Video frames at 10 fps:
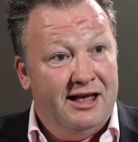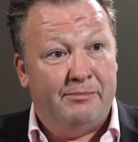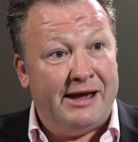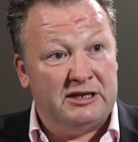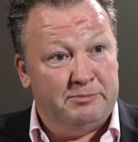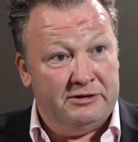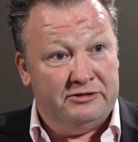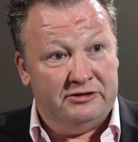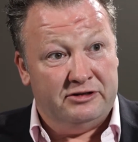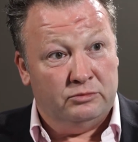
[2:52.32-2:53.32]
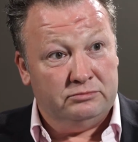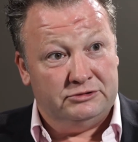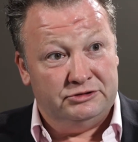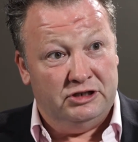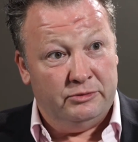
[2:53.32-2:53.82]
And my experience is don't
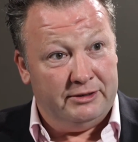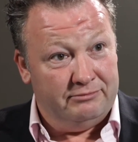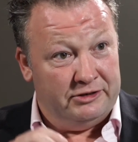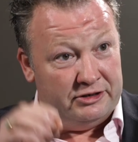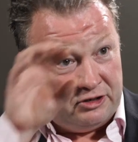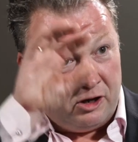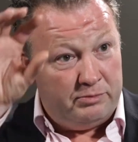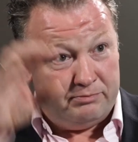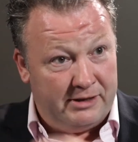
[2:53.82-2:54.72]
just do it at the top.